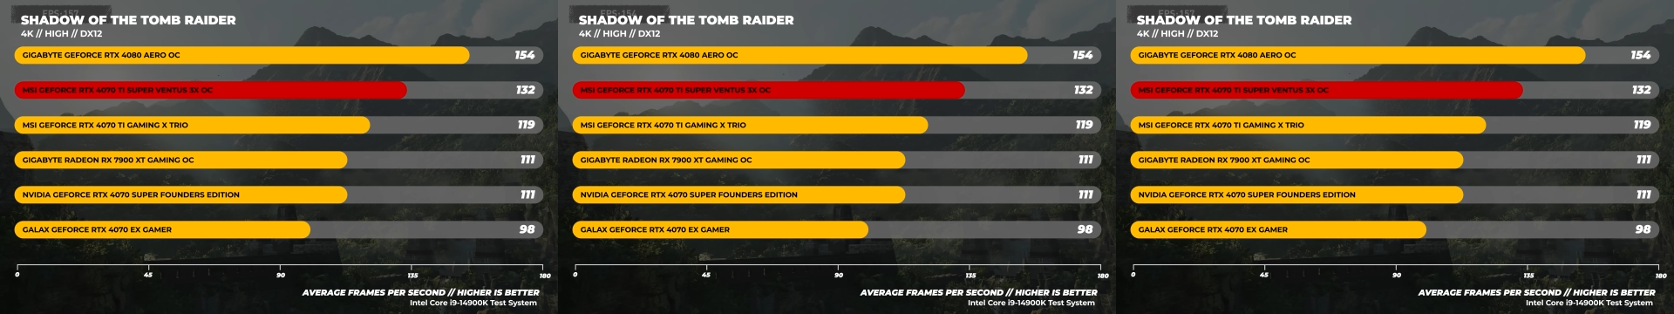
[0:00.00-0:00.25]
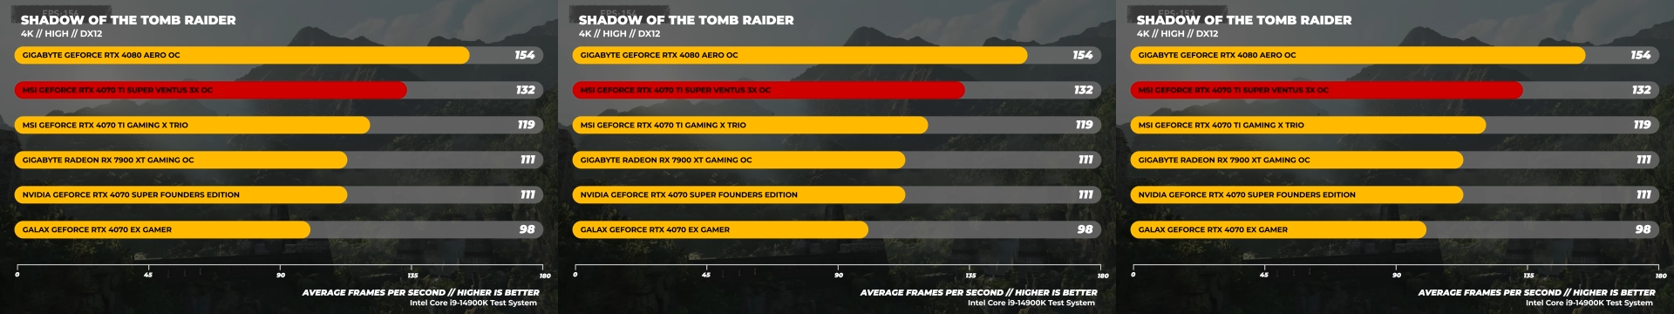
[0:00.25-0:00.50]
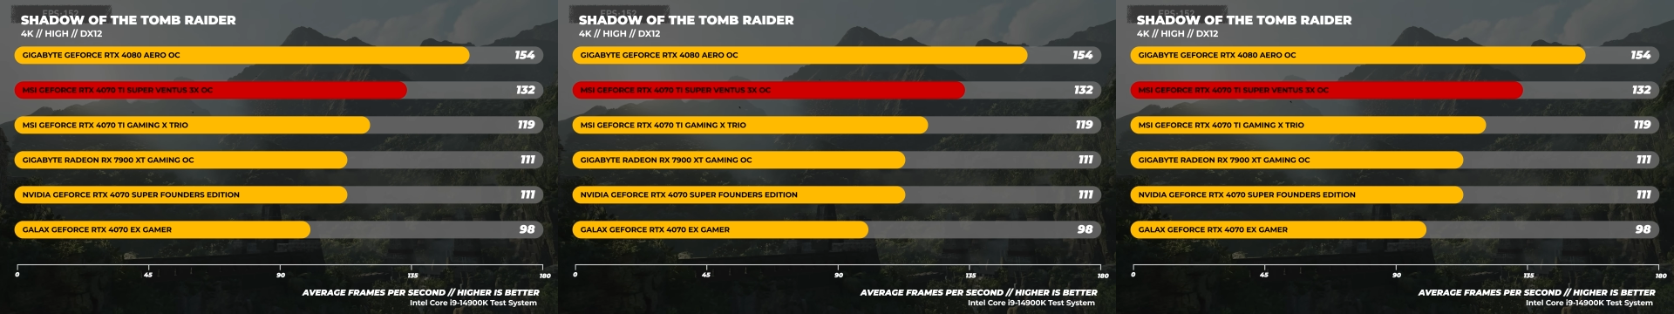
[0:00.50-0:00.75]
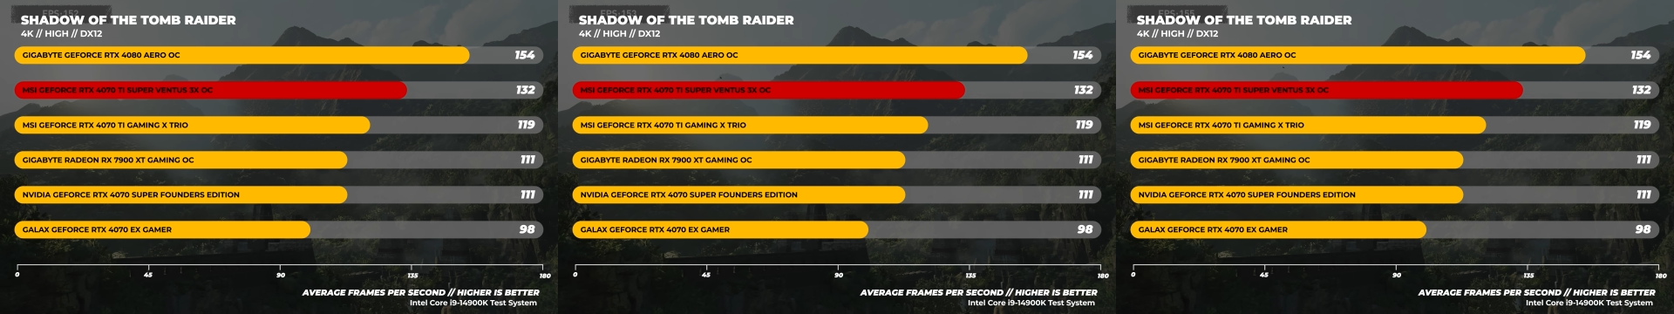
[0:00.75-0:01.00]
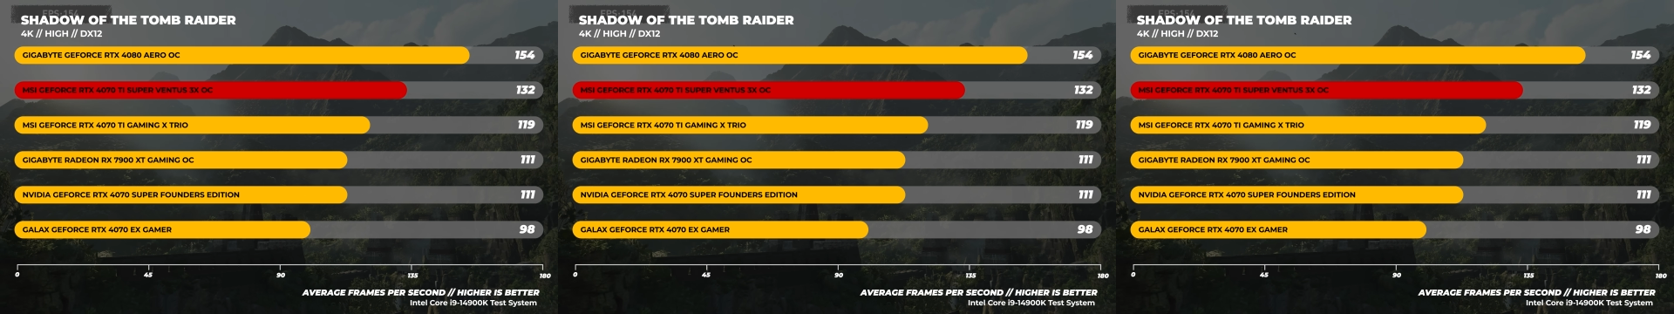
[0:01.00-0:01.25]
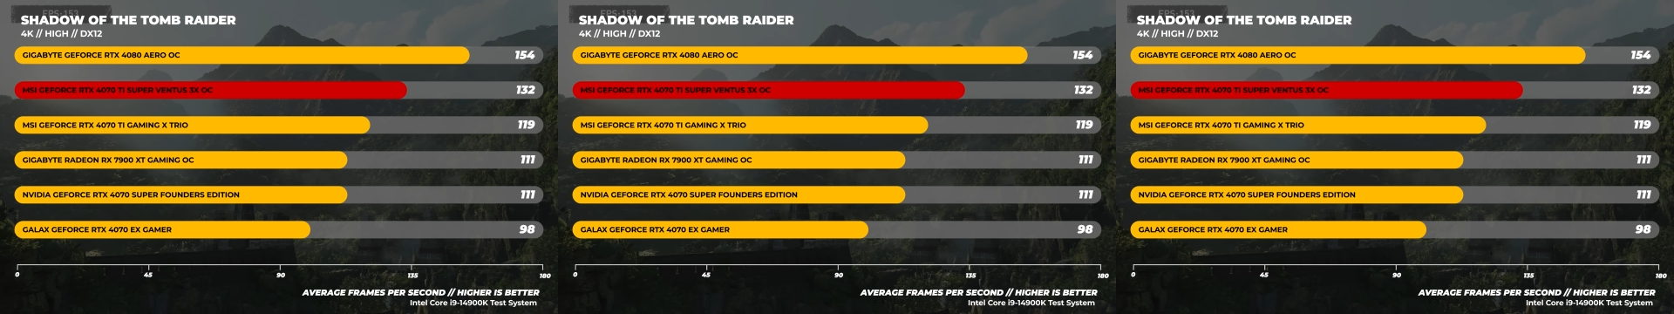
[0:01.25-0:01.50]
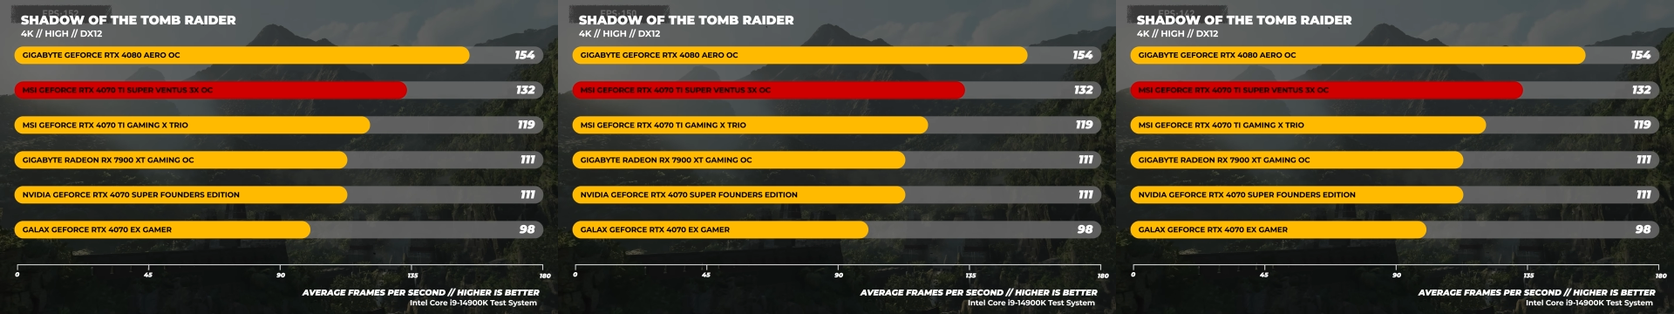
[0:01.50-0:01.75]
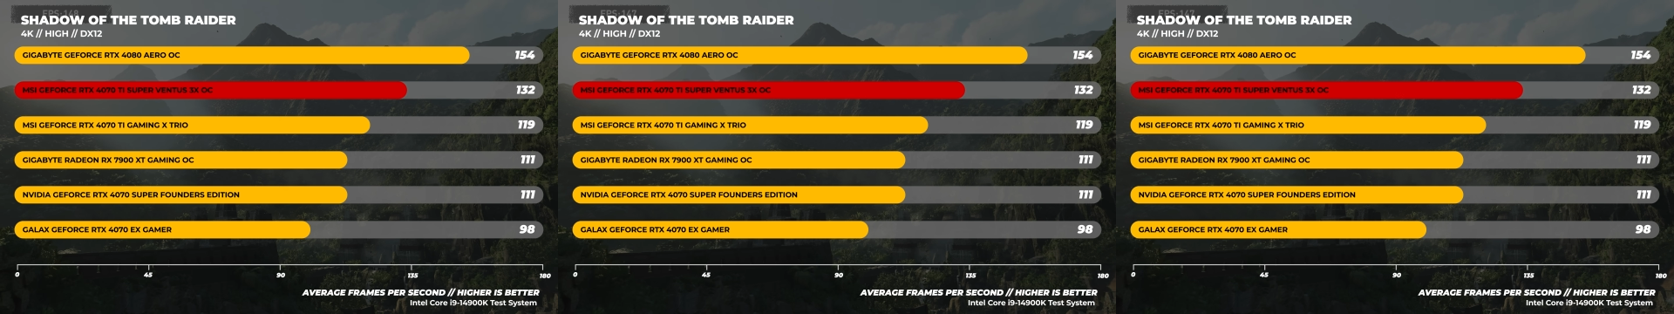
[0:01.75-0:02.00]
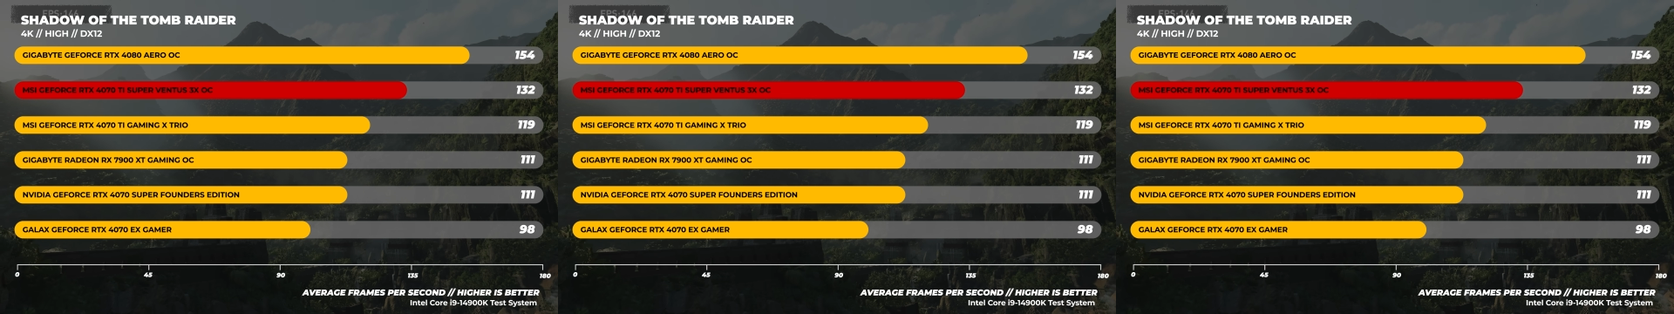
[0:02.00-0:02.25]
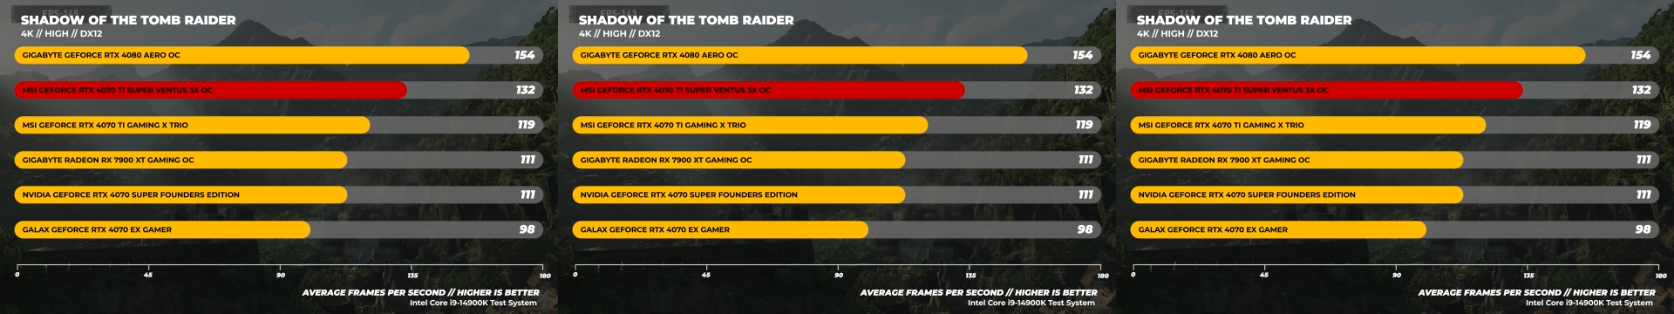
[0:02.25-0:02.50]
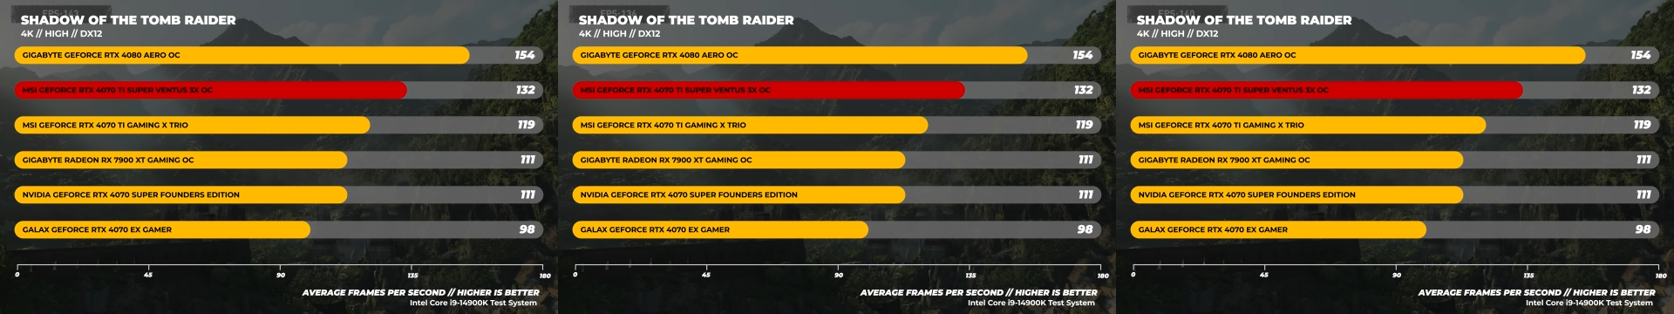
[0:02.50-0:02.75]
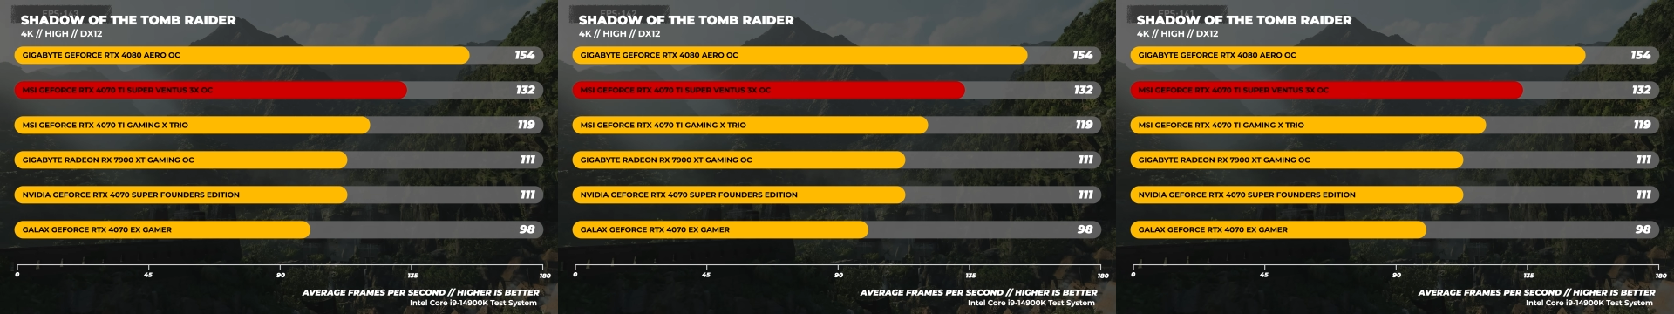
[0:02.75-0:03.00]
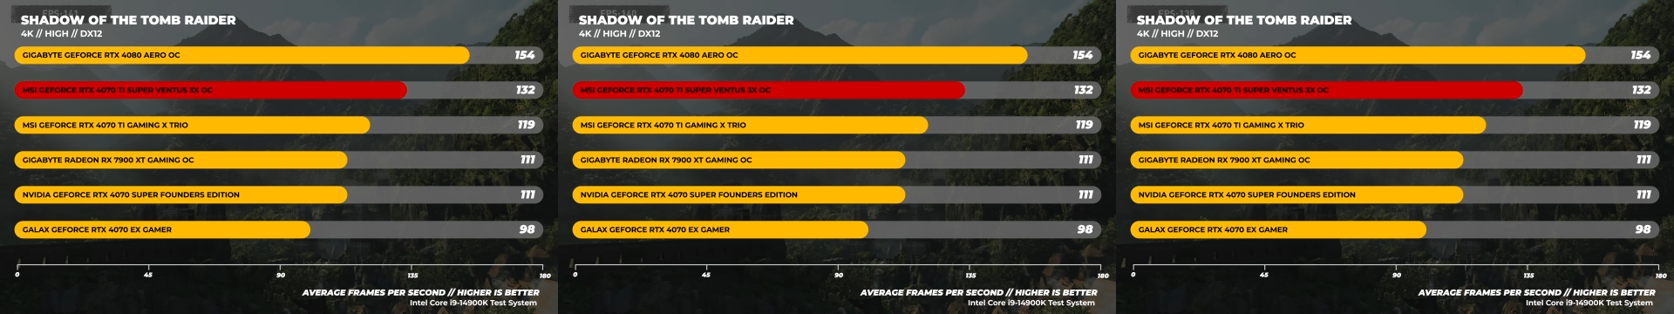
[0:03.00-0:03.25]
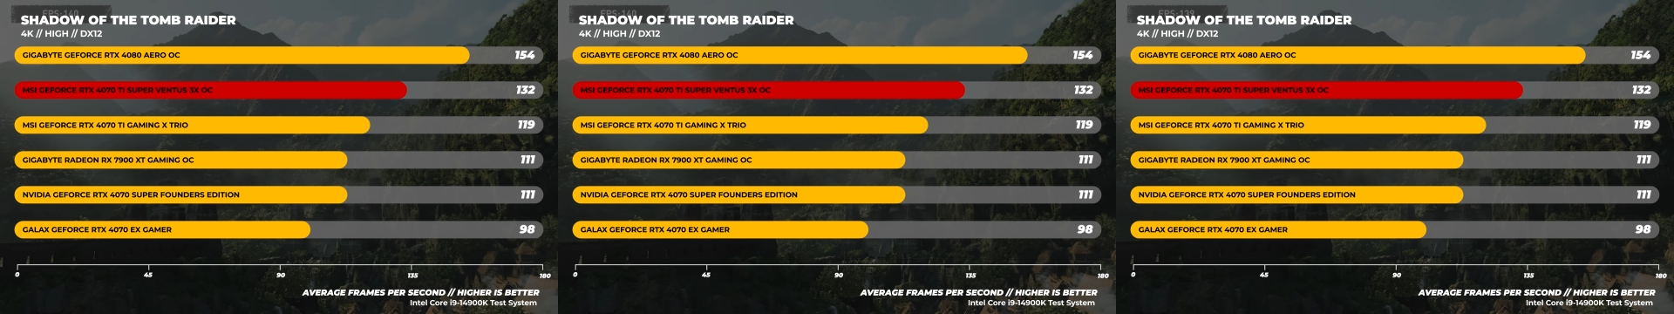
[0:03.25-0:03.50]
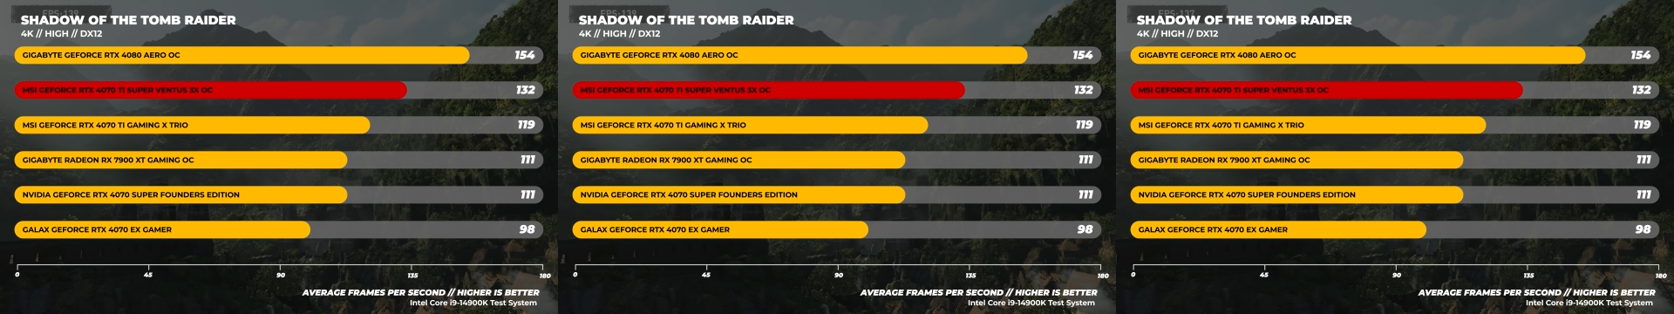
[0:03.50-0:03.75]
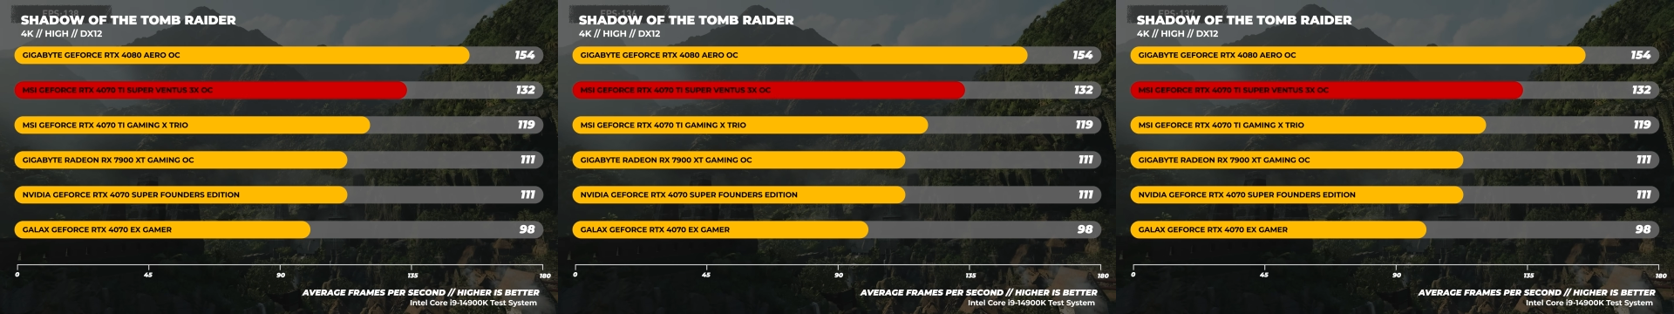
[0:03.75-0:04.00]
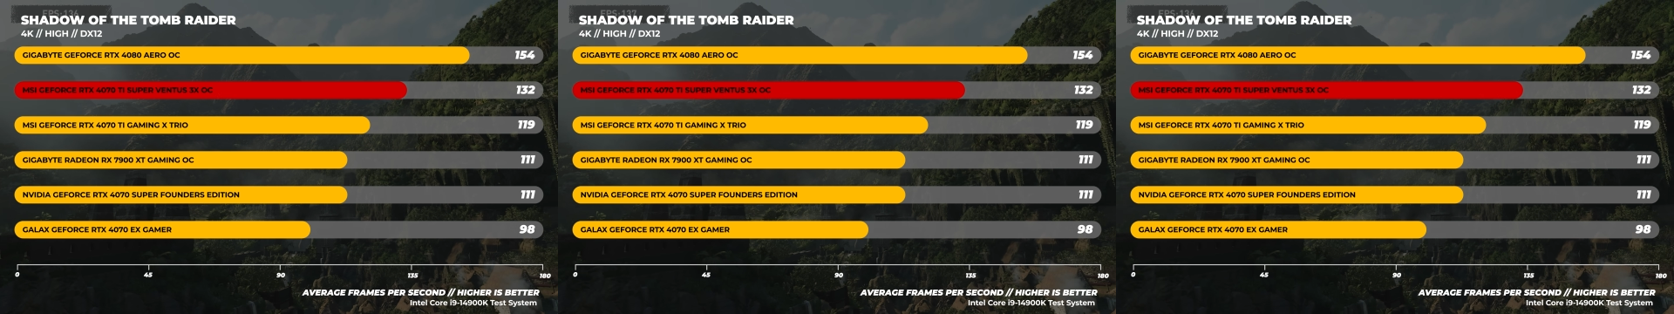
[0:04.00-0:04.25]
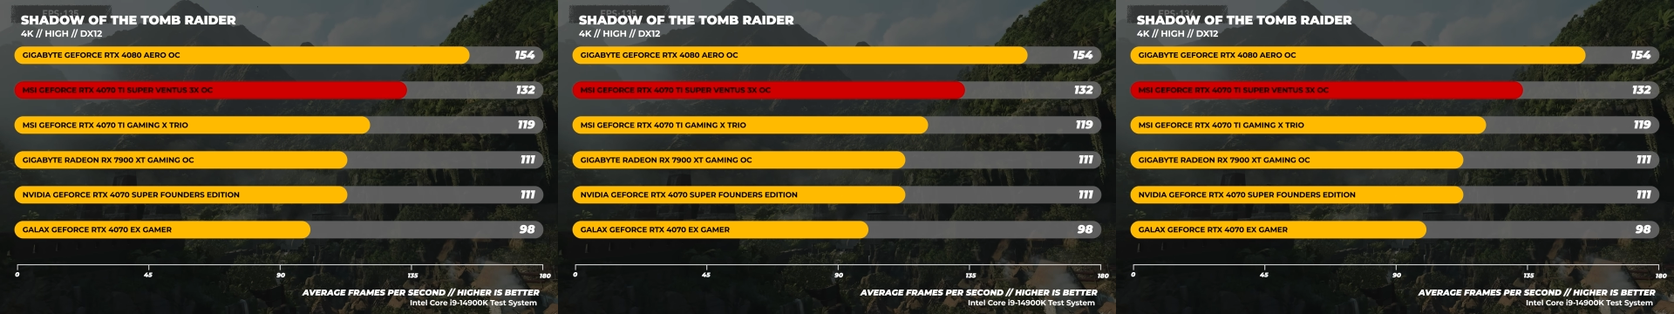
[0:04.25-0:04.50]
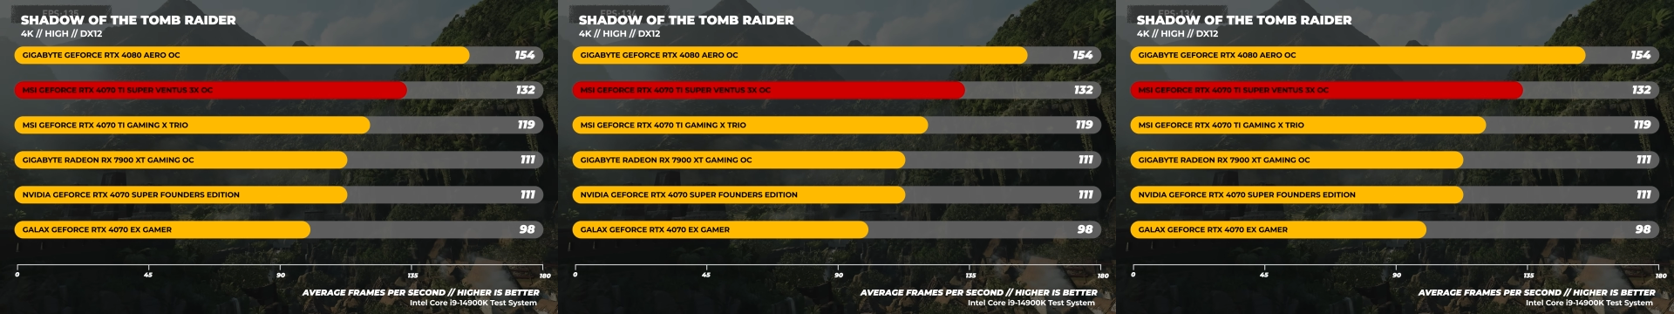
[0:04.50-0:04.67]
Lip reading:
Nobody's mouth can be seen.